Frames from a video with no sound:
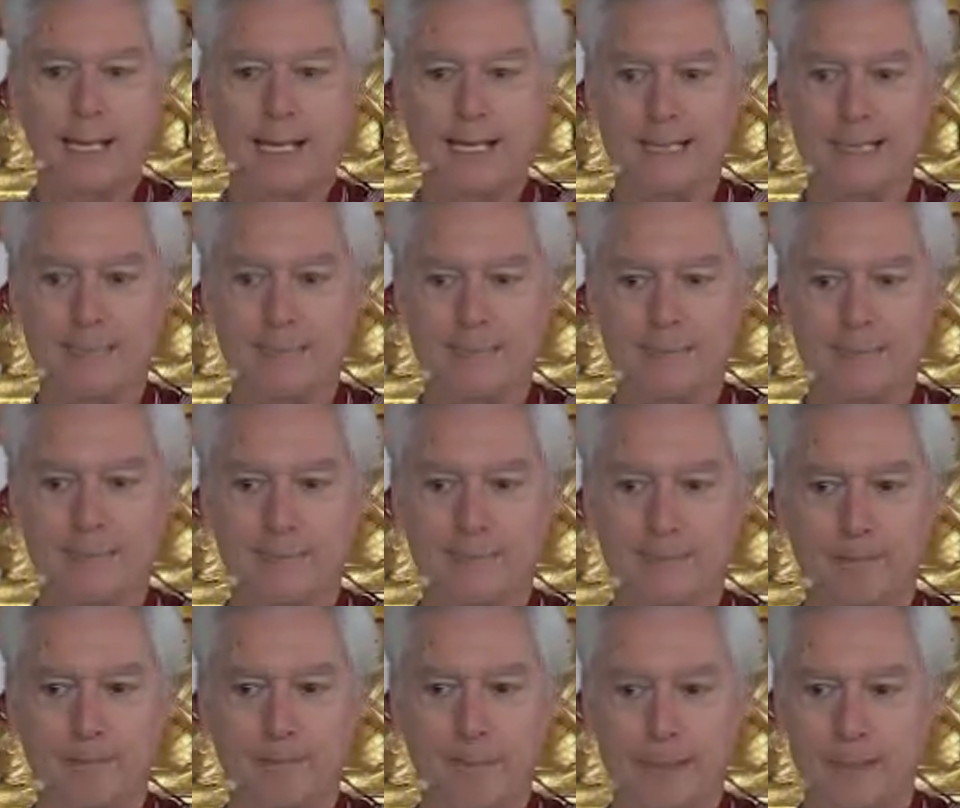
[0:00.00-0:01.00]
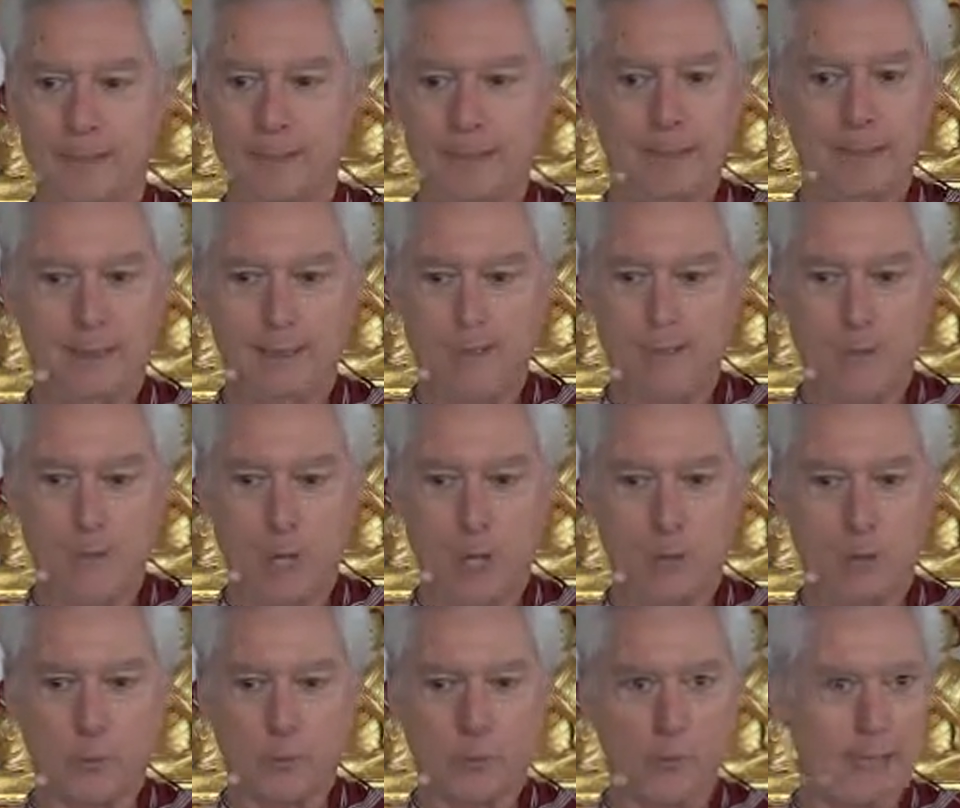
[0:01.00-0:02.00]
but it's
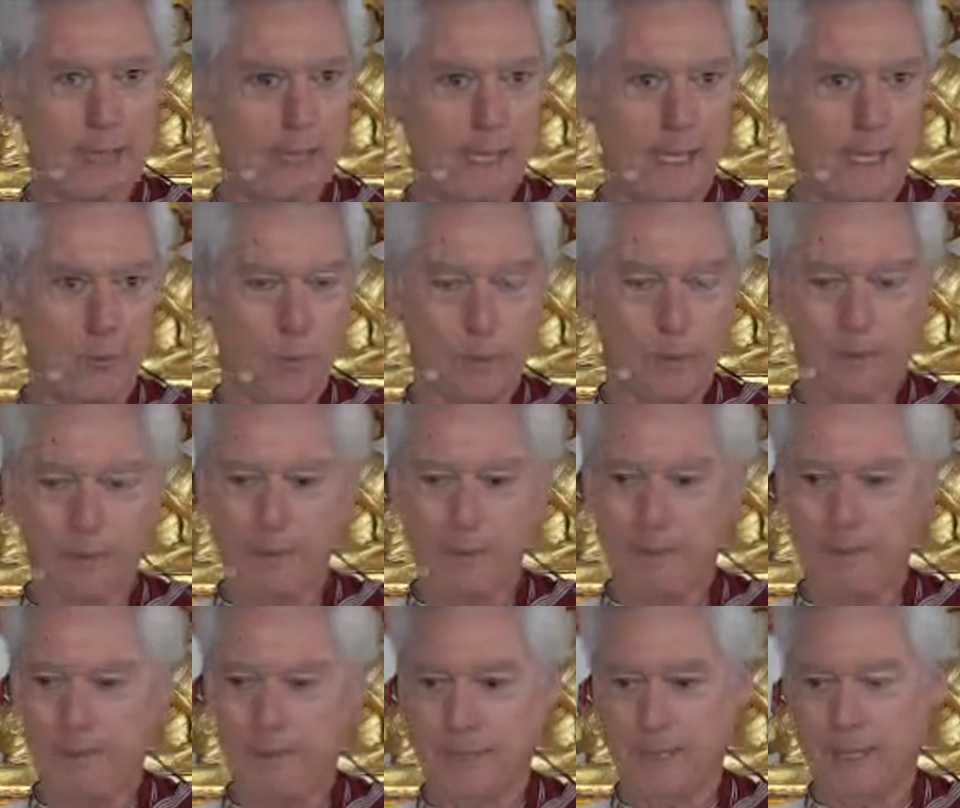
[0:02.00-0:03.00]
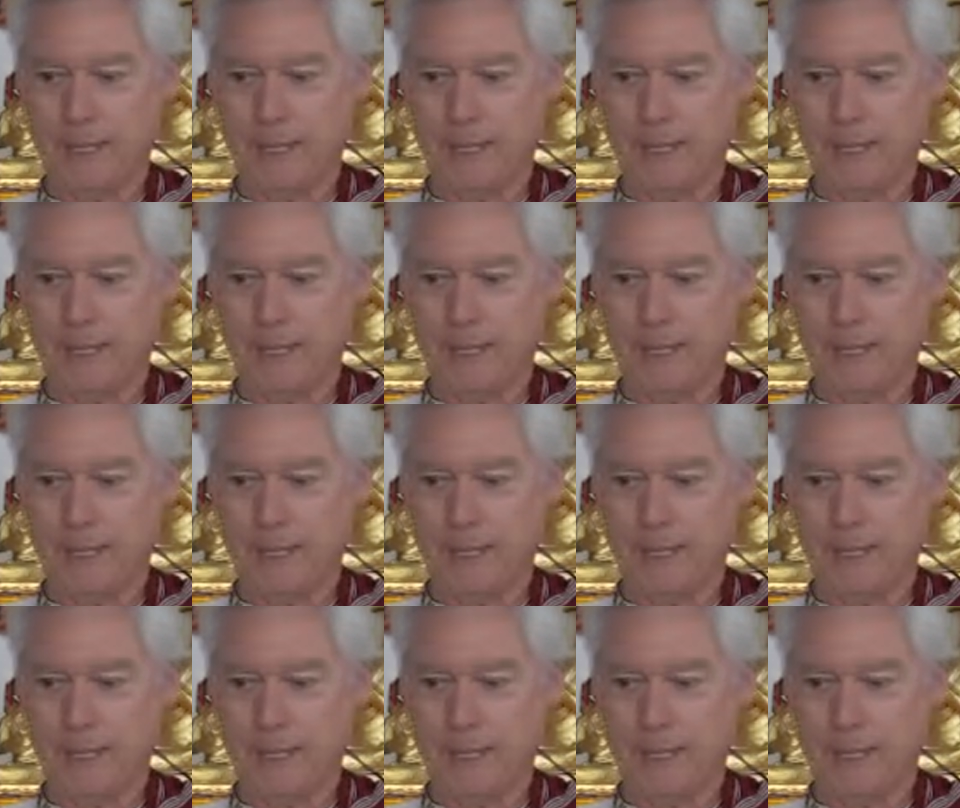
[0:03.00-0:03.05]
not what the king wanted,